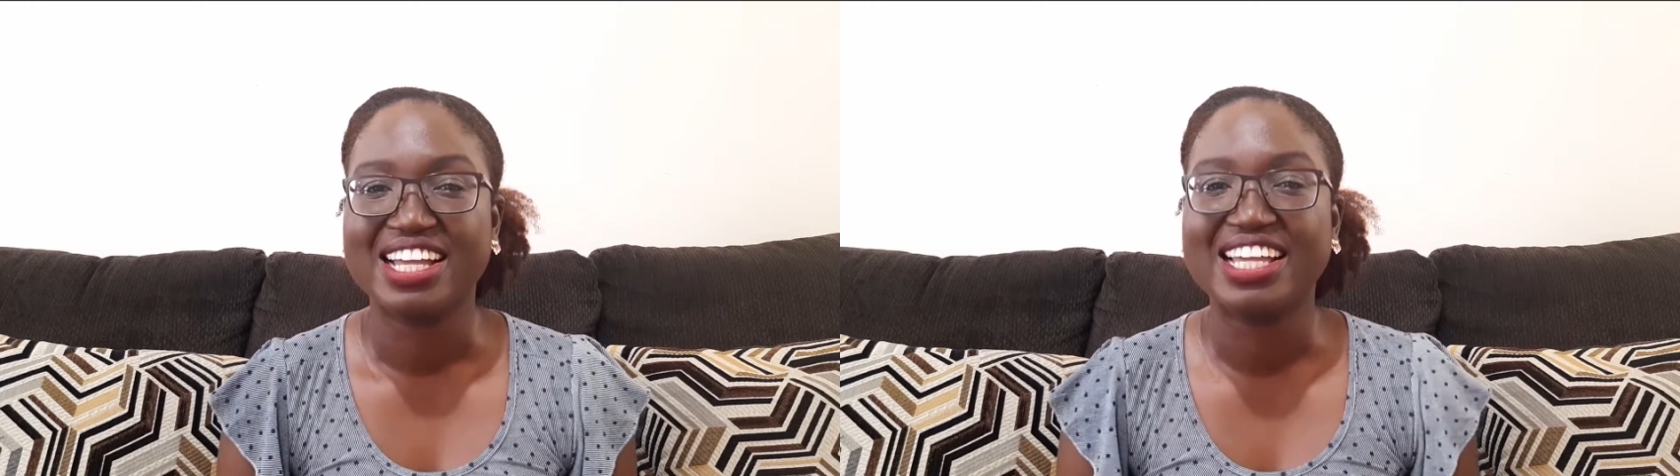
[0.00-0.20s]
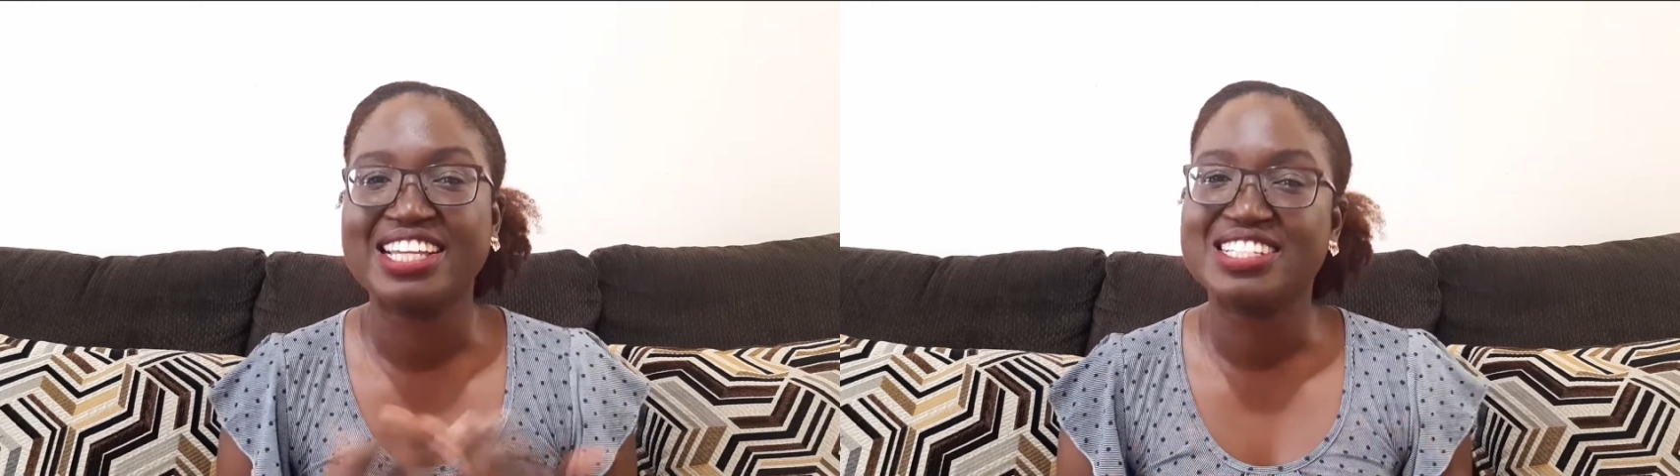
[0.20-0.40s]

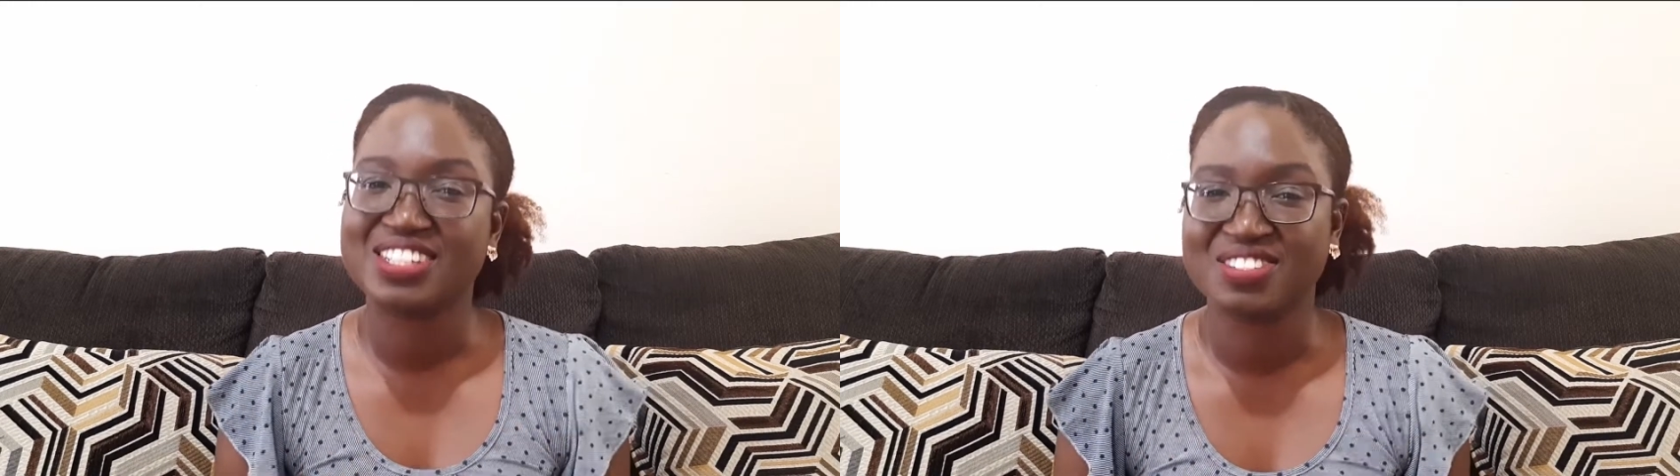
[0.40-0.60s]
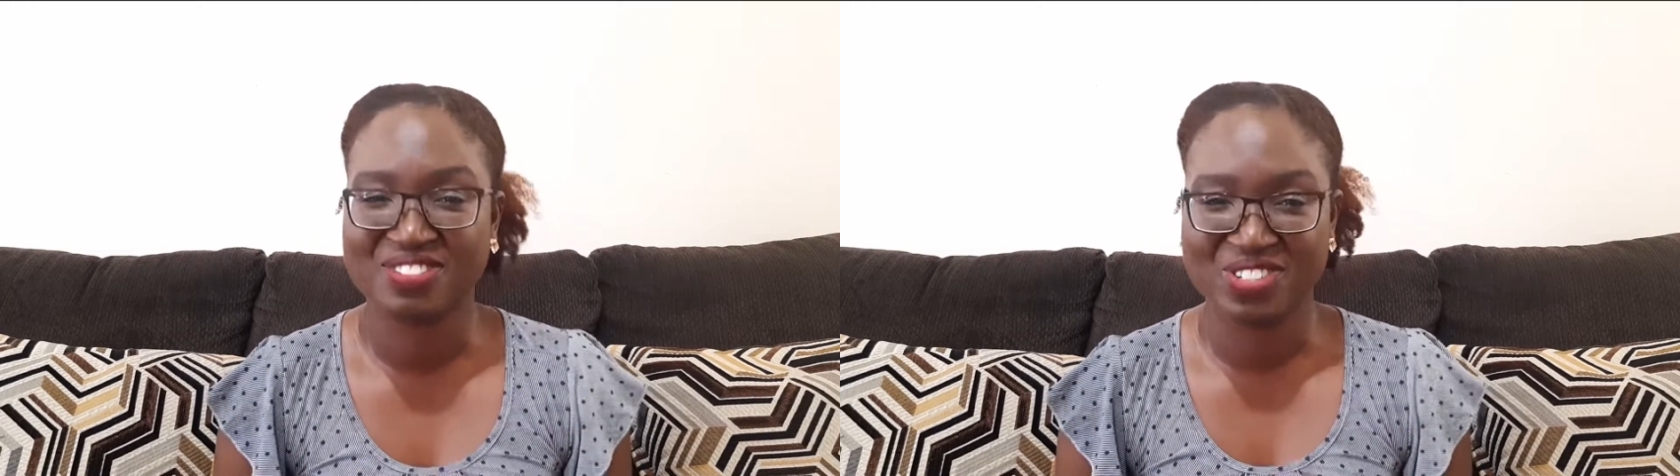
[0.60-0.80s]
each
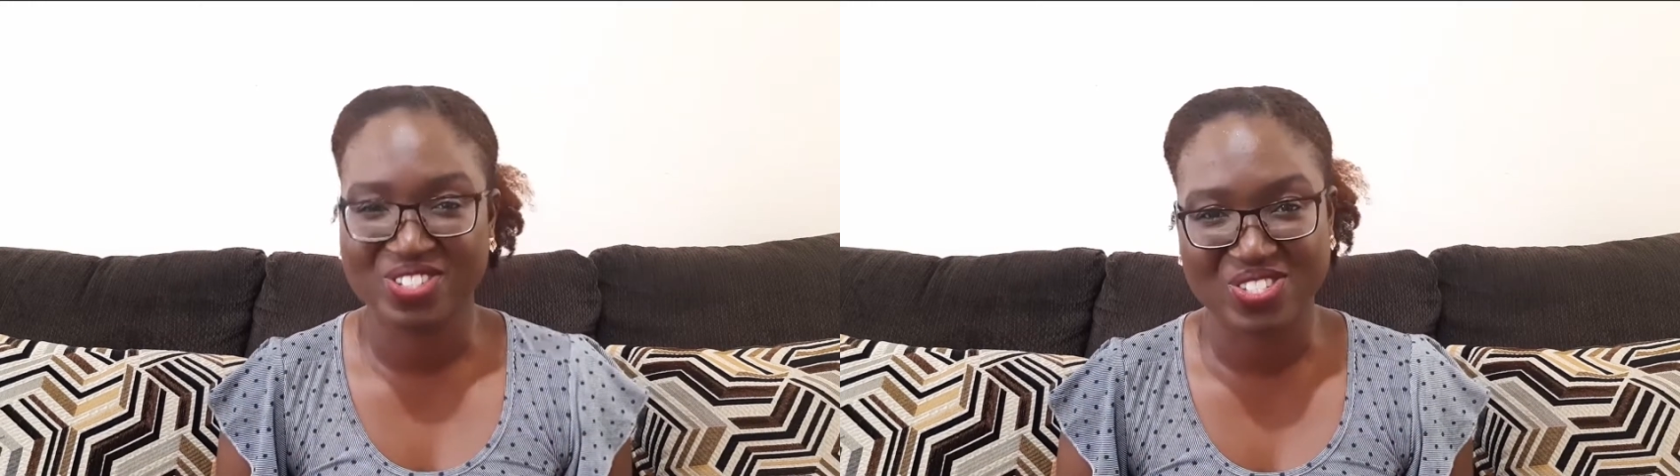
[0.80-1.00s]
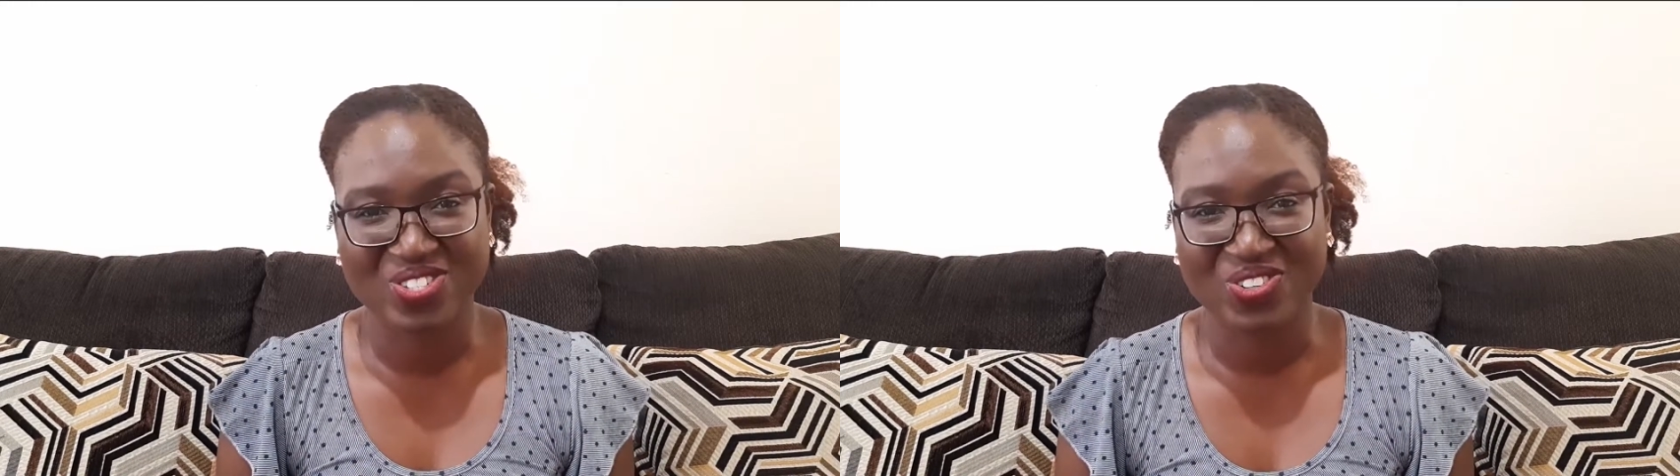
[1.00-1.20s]
of your
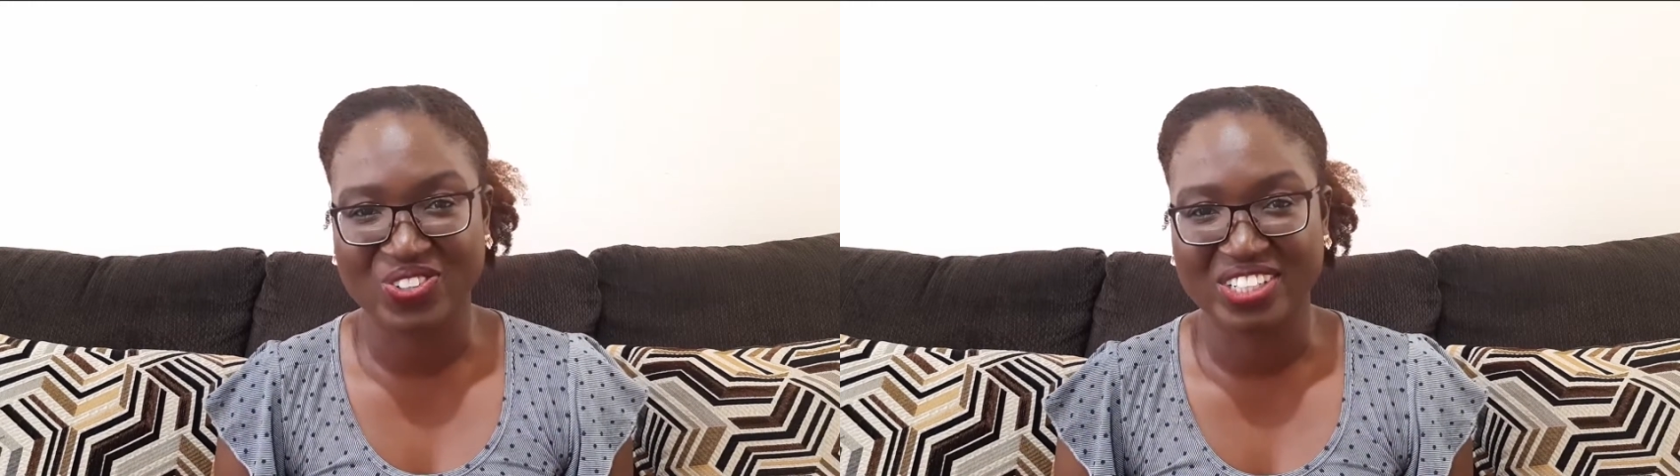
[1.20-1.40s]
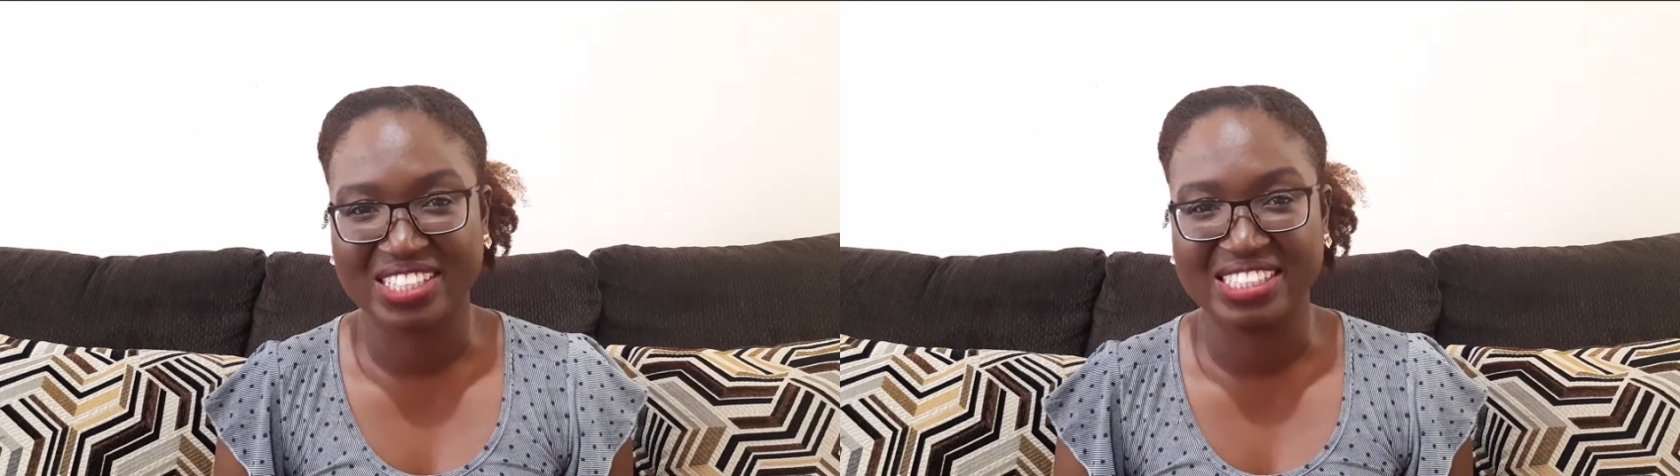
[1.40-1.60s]

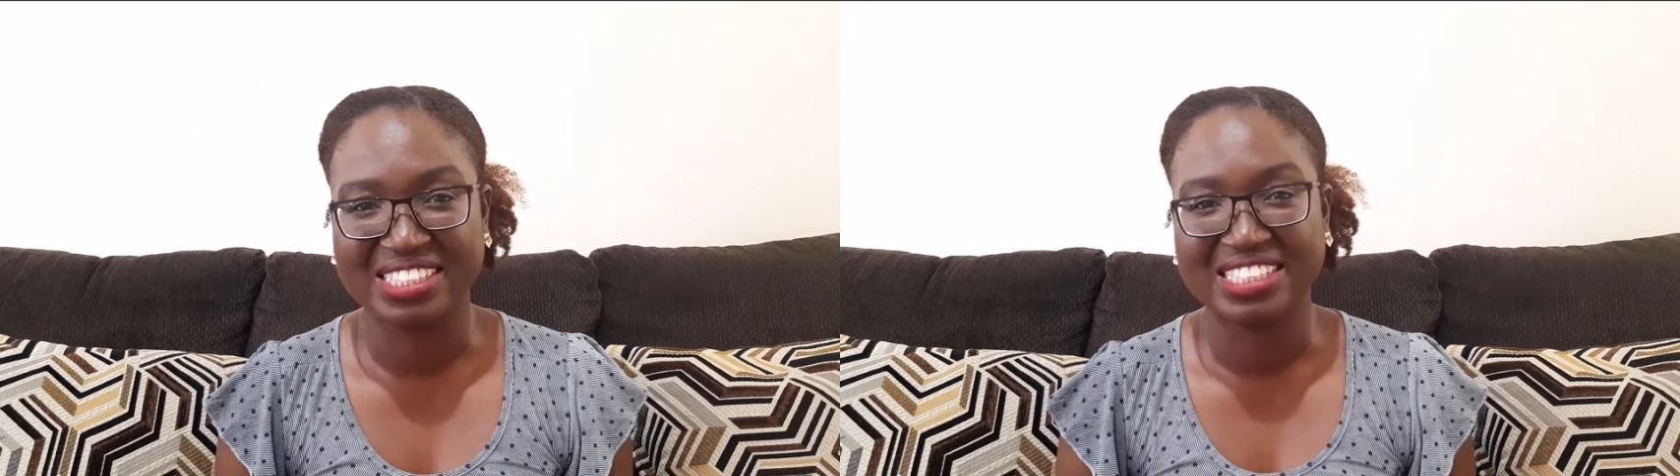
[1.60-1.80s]
stories.